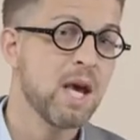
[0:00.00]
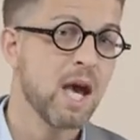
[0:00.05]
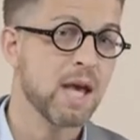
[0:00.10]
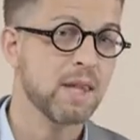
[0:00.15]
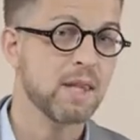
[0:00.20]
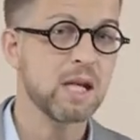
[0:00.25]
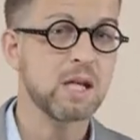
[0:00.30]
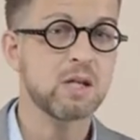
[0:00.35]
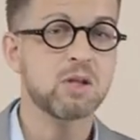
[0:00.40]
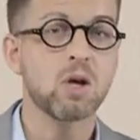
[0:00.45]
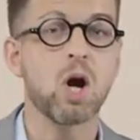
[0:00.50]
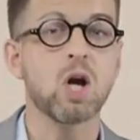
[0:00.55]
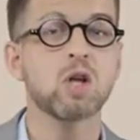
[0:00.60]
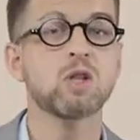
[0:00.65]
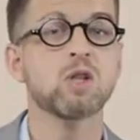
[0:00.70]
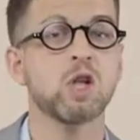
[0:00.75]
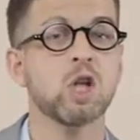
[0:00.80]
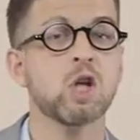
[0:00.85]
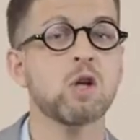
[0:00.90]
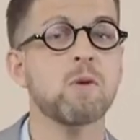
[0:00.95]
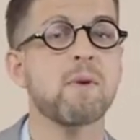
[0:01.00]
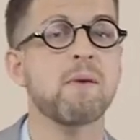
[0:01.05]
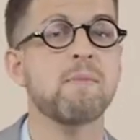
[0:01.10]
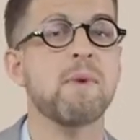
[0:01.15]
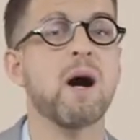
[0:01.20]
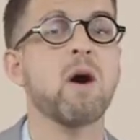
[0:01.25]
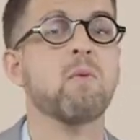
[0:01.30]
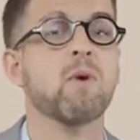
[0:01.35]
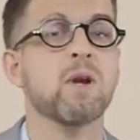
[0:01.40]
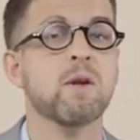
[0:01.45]
And then he talks a little bit
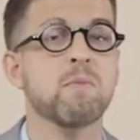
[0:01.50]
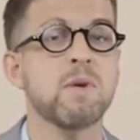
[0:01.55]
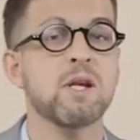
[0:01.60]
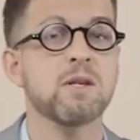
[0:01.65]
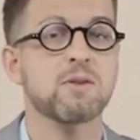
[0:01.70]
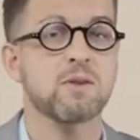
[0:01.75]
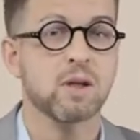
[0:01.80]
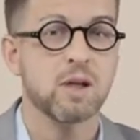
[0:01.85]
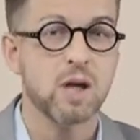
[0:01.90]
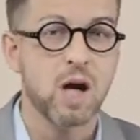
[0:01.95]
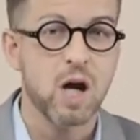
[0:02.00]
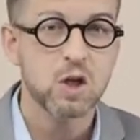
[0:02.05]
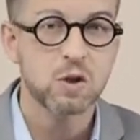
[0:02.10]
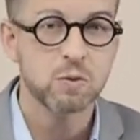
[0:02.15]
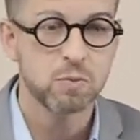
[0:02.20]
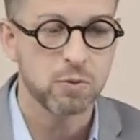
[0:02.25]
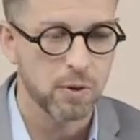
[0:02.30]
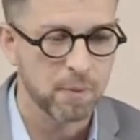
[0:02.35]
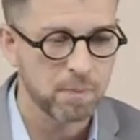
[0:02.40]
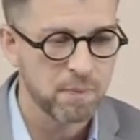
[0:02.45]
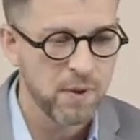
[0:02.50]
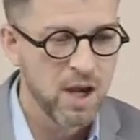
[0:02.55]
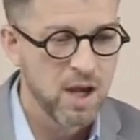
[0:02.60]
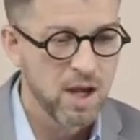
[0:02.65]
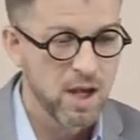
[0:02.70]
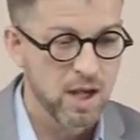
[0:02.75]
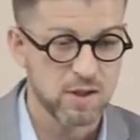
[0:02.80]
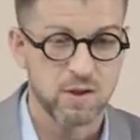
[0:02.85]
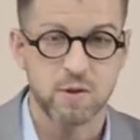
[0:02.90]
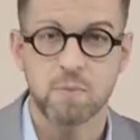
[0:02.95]
about what it means. The gospel
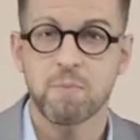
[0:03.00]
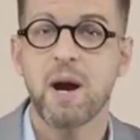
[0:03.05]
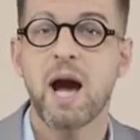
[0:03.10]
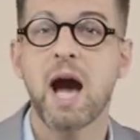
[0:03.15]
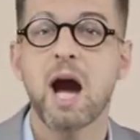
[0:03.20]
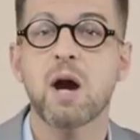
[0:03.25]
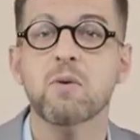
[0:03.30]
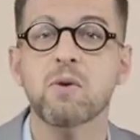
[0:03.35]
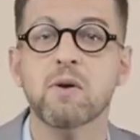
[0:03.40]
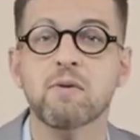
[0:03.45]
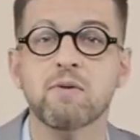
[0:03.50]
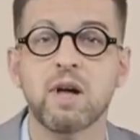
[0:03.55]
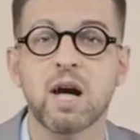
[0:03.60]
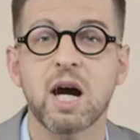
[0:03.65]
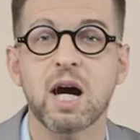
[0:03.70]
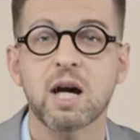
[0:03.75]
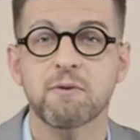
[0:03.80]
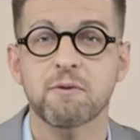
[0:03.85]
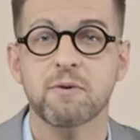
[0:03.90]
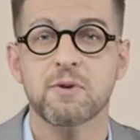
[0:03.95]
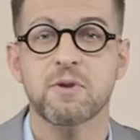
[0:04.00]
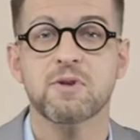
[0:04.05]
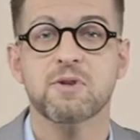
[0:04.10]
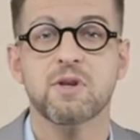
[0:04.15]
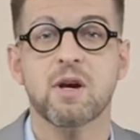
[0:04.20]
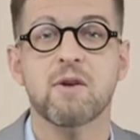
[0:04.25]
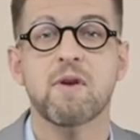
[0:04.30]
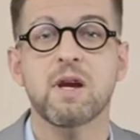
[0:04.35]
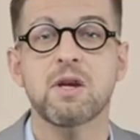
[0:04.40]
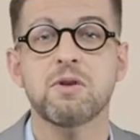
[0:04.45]
is the power of God for the
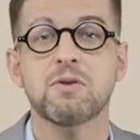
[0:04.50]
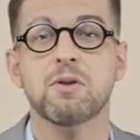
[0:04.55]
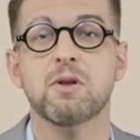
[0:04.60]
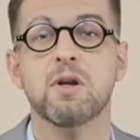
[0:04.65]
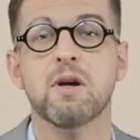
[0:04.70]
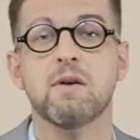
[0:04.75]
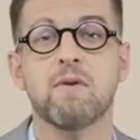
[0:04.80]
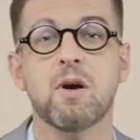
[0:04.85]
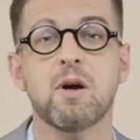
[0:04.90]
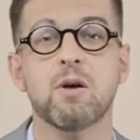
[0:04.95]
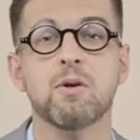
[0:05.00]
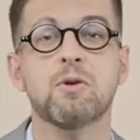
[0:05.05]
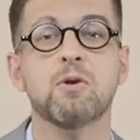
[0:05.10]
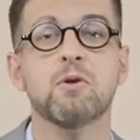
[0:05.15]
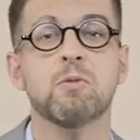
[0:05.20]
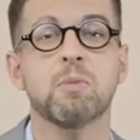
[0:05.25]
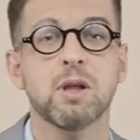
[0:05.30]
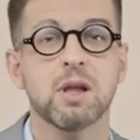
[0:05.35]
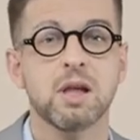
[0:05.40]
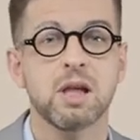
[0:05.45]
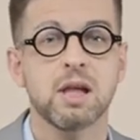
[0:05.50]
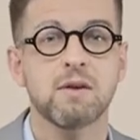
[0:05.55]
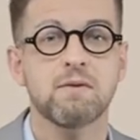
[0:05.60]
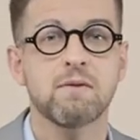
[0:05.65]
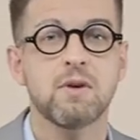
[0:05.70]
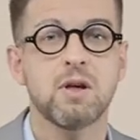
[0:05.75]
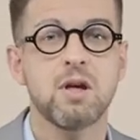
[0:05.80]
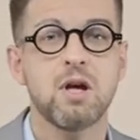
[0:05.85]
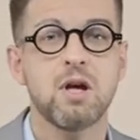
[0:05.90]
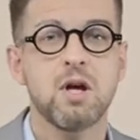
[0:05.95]
salvation of all who believe.
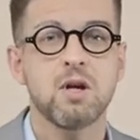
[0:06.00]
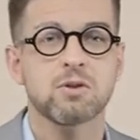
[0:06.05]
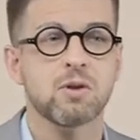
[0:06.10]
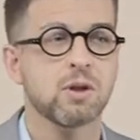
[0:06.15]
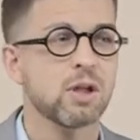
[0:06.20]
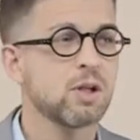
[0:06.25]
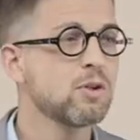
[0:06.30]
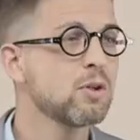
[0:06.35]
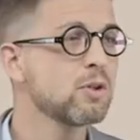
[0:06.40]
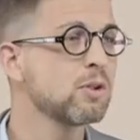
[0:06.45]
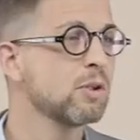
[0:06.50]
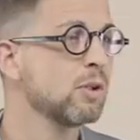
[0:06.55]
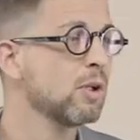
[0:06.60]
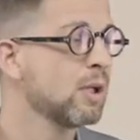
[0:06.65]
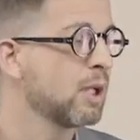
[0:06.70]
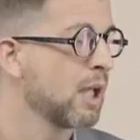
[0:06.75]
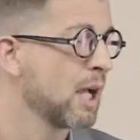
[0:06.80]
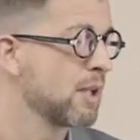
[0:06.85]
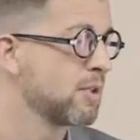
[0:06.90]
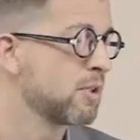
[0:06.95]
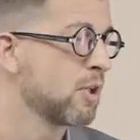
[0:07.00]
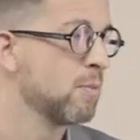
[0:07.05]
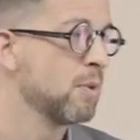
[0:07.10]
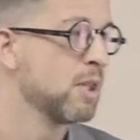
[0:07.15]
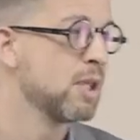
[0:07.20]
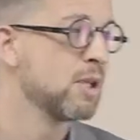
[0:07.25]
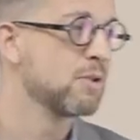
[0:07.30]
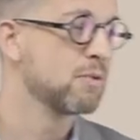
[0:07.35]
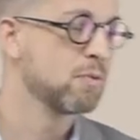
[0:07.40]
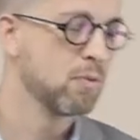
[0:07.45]
So let's just look at some
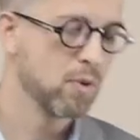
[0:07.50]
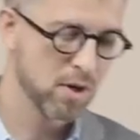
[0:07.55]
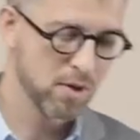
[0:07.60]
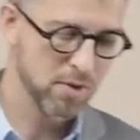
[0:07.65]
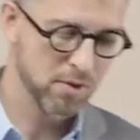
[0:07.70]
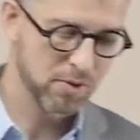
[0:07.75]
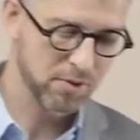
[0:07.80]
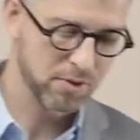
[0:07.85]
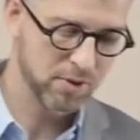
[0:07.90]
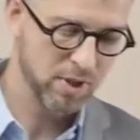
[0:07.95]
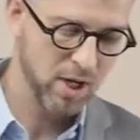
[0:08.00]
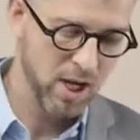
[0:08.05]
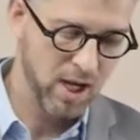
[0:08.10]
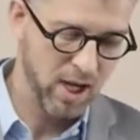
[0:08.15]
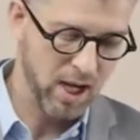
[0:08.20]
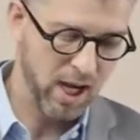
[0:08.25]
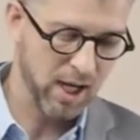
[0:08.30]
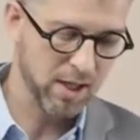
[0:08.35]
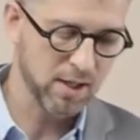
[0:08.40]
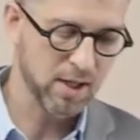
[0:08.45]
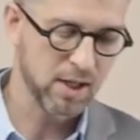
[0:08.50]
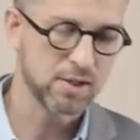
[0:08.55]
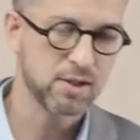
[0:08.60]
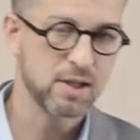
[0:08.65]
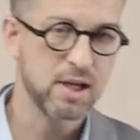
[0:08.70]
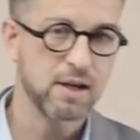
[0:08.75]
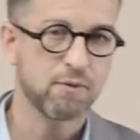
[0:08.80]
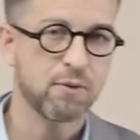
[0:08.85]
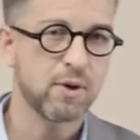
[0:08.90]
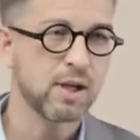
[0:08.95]
of these words and uh,
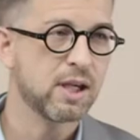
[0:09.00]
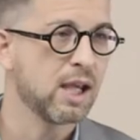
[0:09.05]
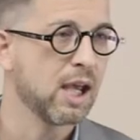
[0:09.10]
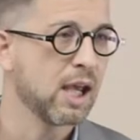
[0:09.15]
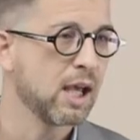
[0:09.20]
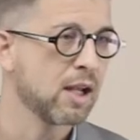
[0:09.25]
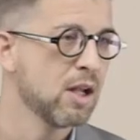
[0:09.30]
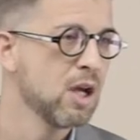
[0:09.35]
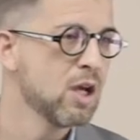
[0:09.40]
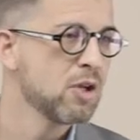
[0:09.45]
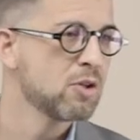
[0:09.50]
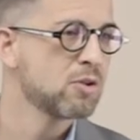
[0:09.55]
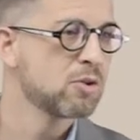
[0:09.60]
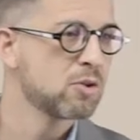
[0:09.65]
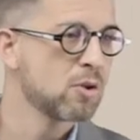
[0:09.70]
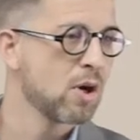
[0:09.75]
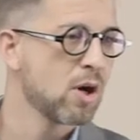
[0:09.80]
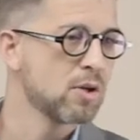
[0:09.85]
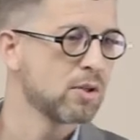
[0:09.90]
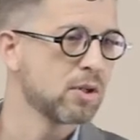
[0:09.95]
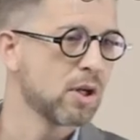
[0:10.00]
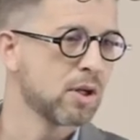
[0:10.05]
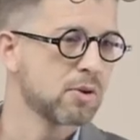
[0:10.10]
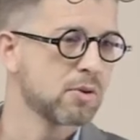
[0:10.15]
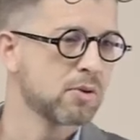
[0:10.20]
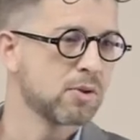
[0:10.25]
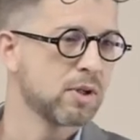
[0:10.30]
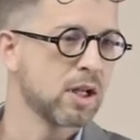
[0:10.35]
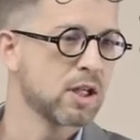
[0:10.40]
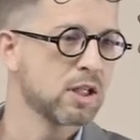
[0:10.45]
see if we can't start to
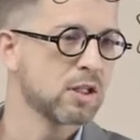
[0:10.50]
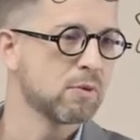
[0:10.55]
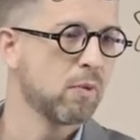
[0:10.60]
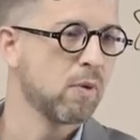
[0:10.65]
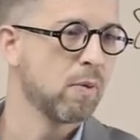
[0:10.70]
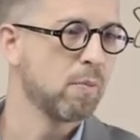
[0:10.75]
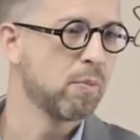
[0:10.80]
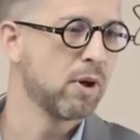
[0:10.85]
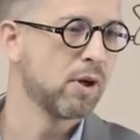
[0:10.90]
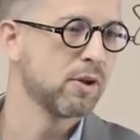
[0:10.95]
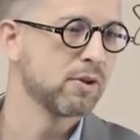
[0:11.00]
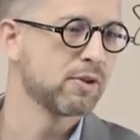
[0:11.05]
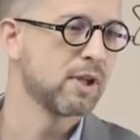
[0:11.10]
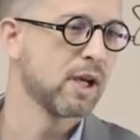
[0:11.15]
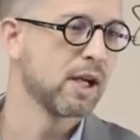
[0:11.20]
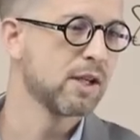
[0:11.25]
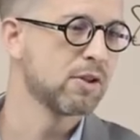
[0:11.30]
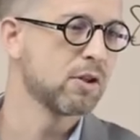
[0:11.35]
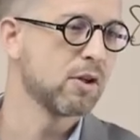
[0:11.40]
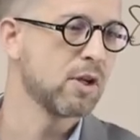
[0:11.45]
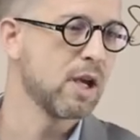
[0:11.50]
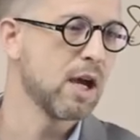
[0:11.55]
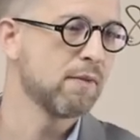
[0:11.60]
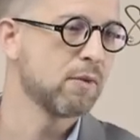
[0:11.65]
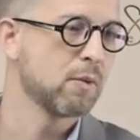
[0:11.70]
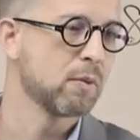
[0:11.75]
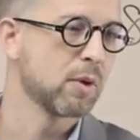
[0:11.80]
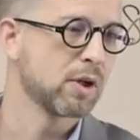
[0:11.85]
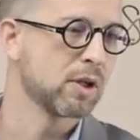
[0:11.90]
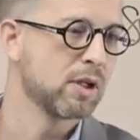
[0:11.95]
understand some of what Paul's saying. So you
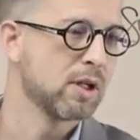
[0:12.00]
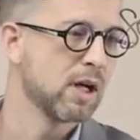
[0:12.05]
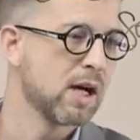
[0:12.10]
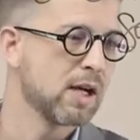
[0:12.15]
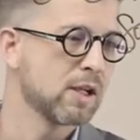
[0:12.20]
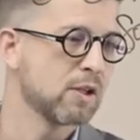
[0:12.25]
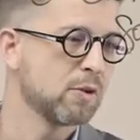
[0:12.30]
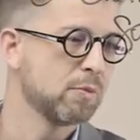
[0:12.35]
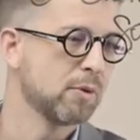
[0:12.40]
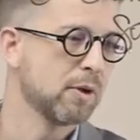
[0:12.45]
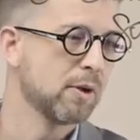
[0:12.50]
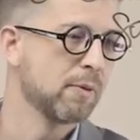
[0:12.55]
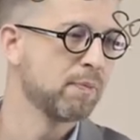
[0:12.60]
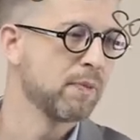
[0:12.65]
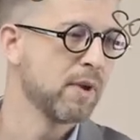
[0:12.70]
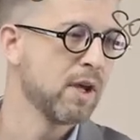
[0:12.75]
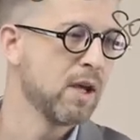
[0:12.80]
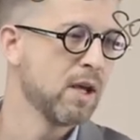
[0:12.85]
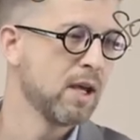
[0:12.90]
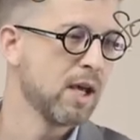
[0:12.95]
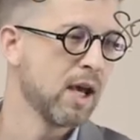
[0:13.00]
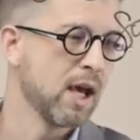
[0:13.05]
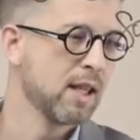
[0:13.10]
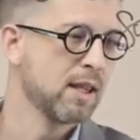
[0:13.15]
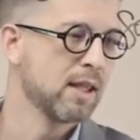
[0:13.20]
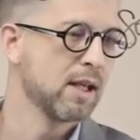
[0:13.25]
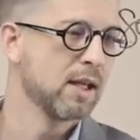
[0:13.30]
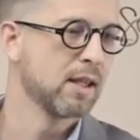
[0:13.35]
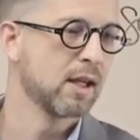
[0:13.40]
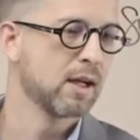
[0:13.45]
have the word gospel,
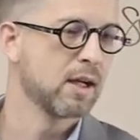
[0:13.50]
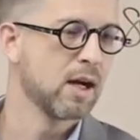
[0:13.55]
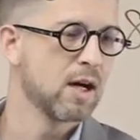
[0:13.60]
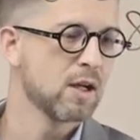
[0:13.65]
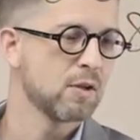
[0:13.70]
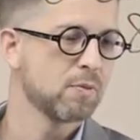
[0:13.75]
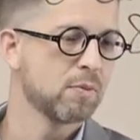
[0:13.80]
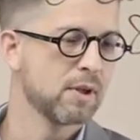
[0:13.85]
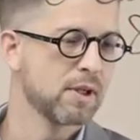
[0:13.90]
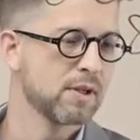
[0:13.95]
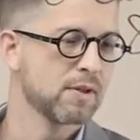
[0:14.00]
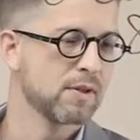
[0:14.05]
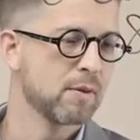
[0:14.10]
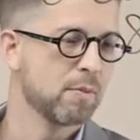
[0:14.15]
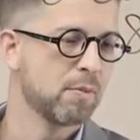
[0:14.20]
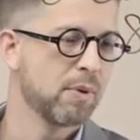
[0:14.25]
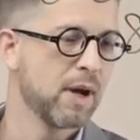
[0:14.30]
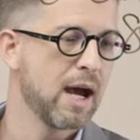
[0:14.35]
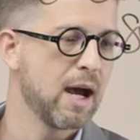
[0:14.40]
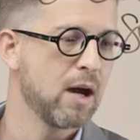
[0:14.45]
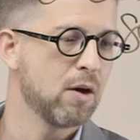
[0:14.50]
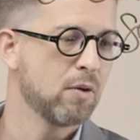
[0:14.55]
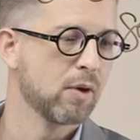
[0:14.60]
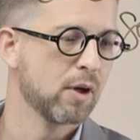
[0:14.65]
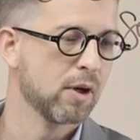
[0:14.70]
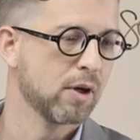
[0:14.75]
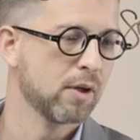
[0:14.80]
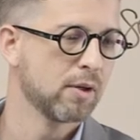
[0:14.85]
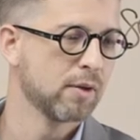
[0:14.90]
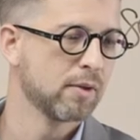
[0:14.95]
and then the gospel is the
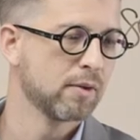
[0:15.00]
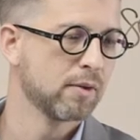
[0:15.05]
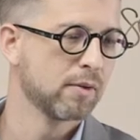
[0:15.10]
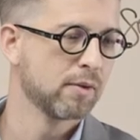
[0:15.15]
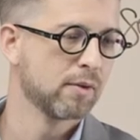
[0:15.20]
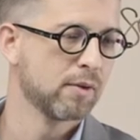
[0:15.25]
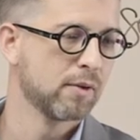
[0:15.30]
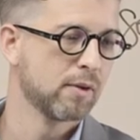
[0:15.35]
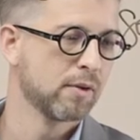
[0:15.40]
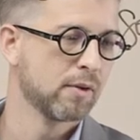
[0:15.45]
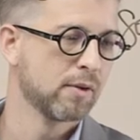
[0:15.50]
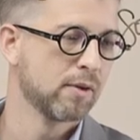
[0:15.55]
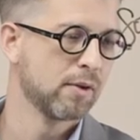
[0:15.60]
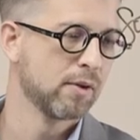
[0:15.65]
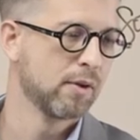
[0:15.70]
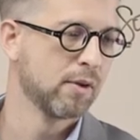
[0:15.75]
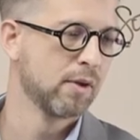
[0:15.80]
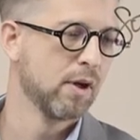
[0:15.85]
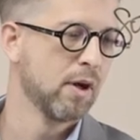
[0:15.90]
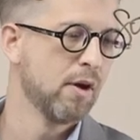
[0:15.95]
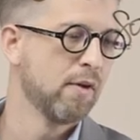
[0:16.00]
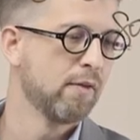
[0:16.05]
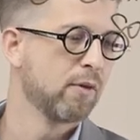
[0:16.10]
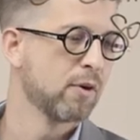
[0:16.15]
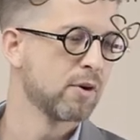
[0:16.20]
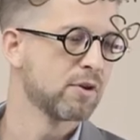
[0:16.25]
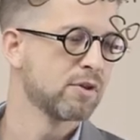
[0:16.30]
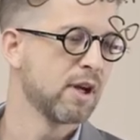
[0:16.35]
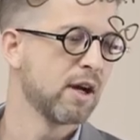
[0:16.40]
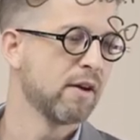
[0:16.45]
power
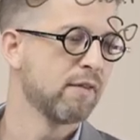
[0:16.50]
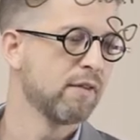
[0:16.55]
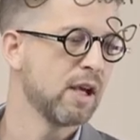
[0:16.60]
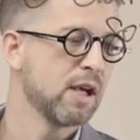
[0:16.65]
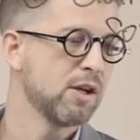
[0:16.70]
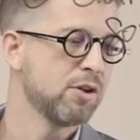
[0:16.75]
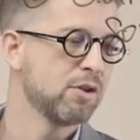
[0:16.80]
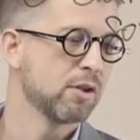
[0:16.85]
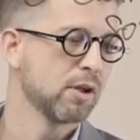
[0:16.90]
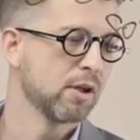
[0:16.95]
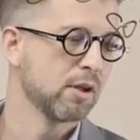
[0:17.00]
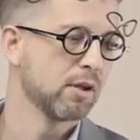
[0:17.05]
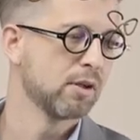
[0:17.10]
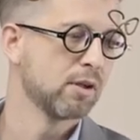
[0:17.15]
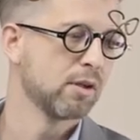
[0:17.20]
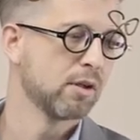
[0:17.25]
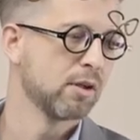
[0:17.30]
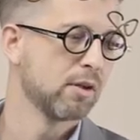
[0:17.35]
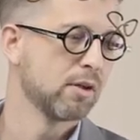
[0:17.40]
for salvation